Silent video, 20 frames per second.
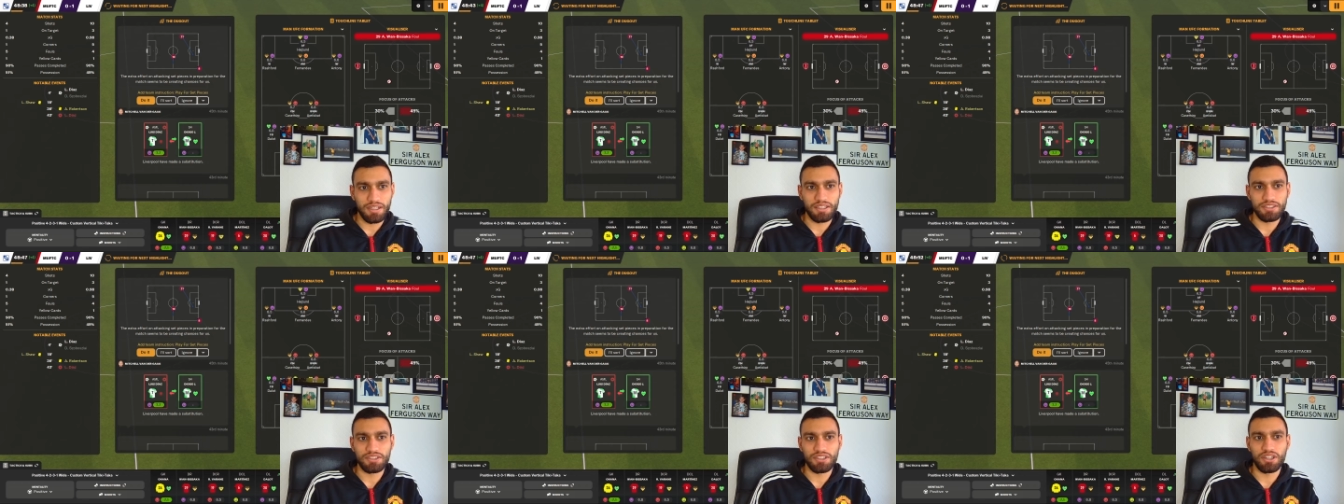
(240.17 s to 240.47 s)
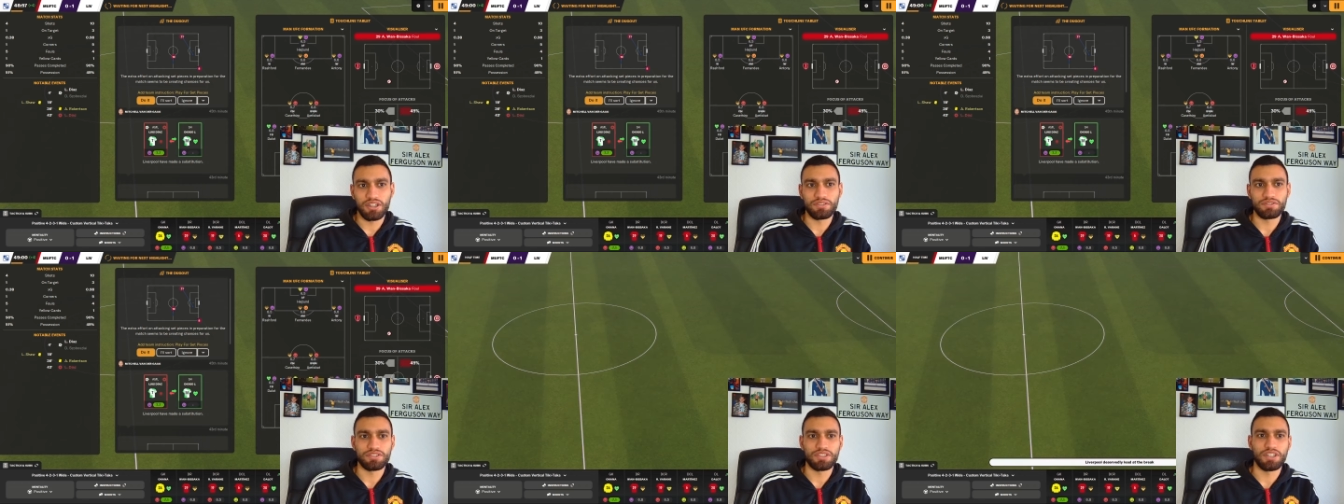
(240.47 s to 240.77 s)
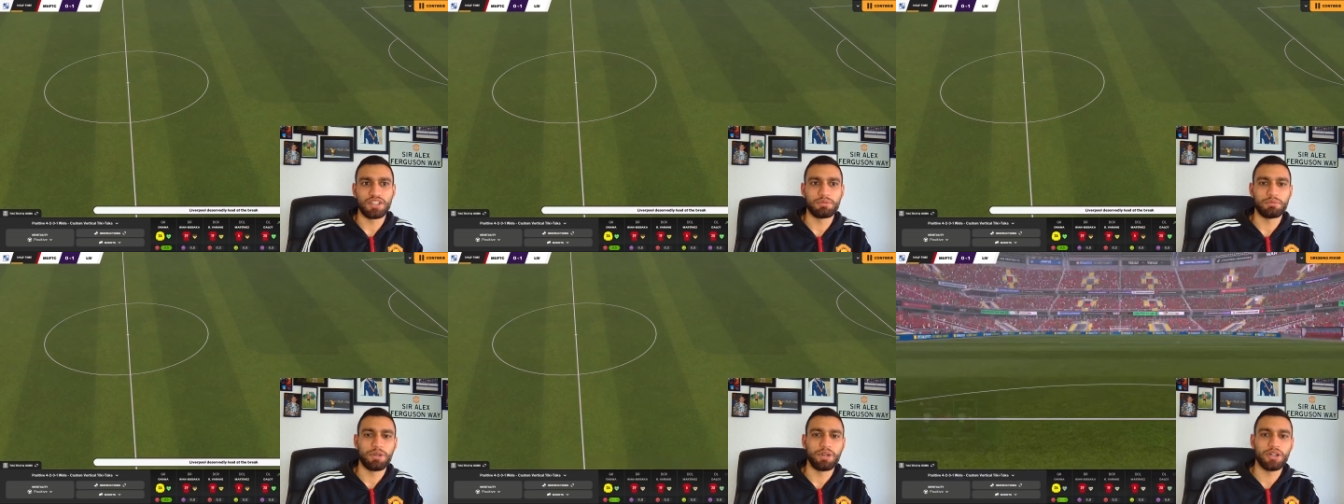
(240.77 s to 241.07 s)
it's half
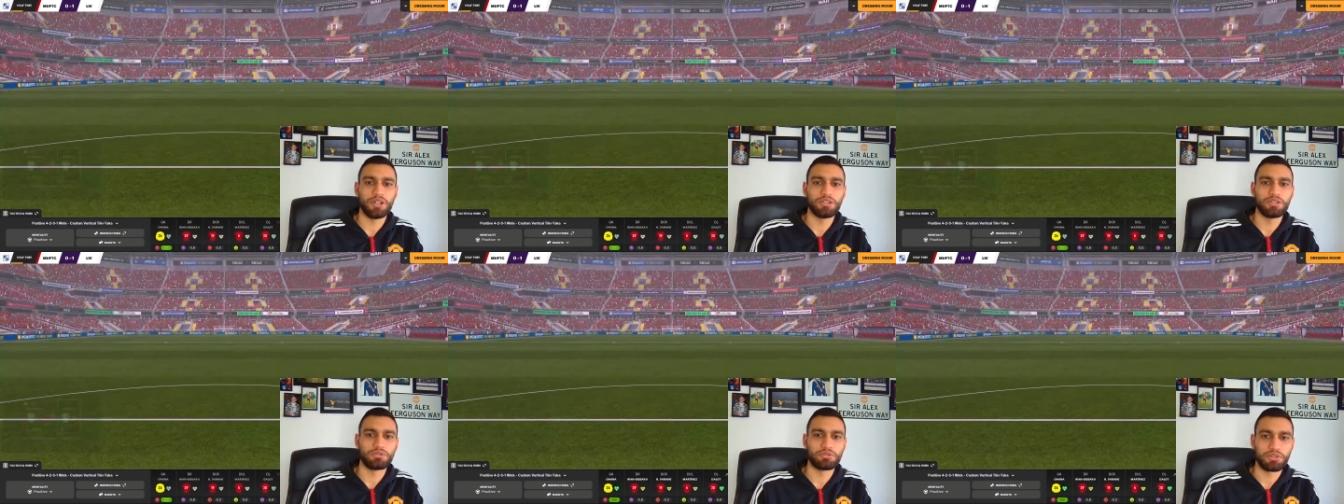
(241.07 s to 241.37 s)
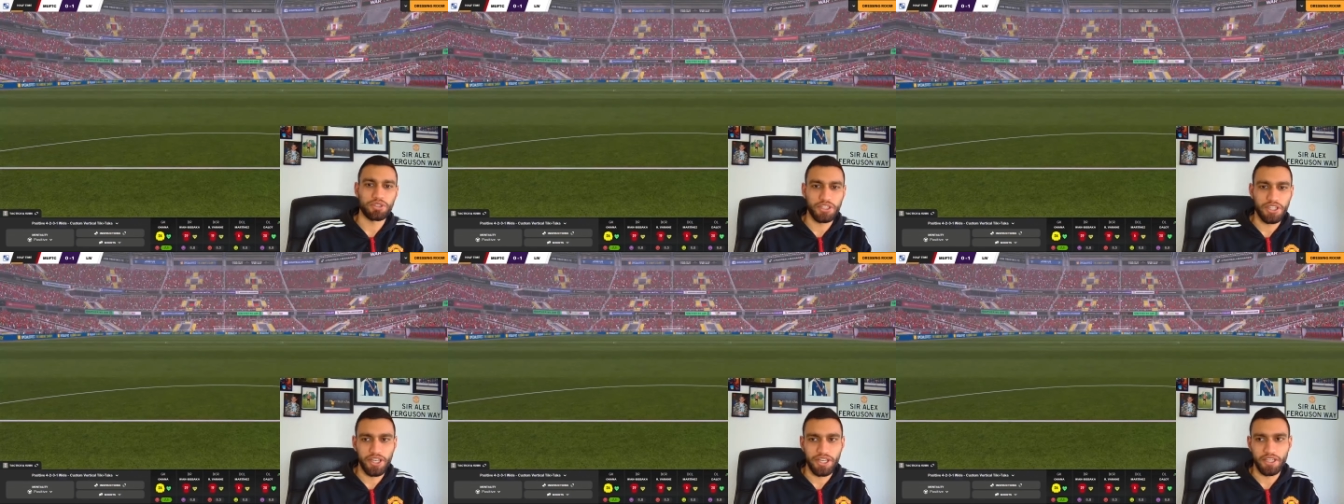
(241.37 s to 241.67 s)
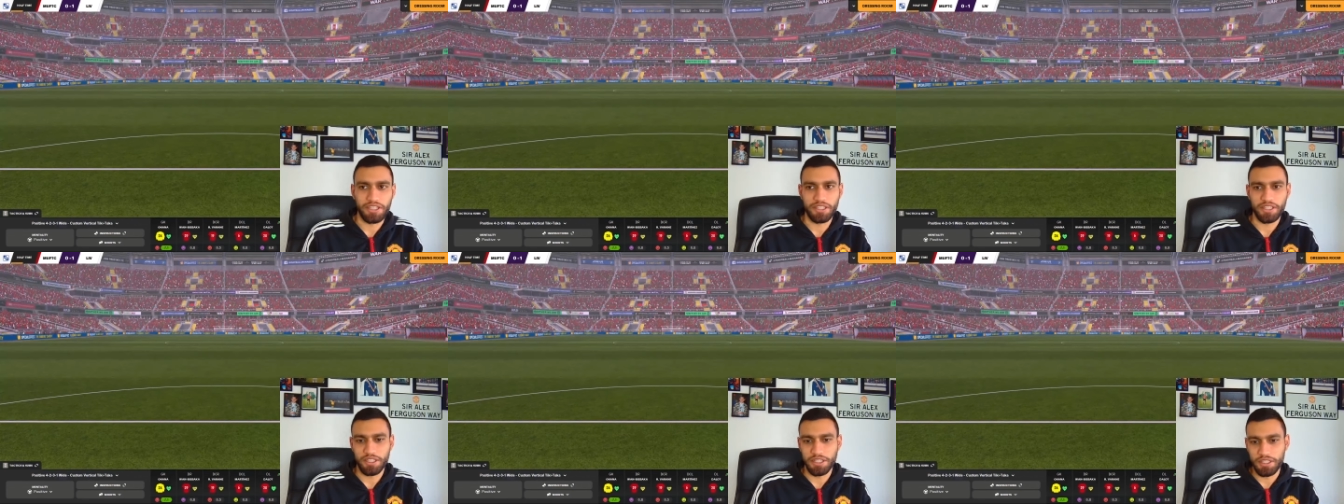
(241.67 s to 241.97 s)
time.
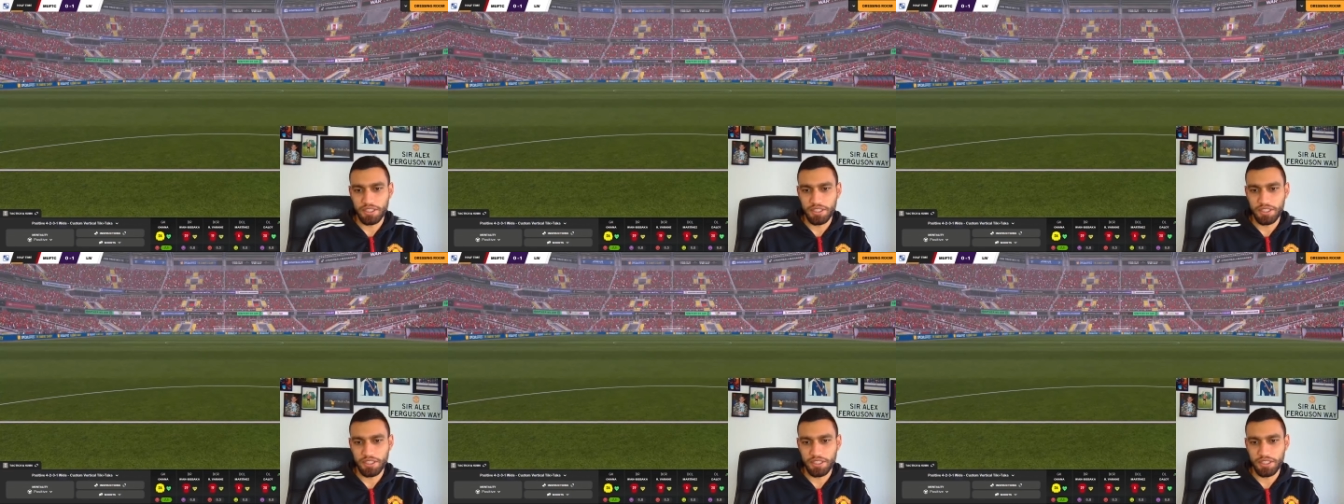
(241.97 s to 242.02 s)
Okay.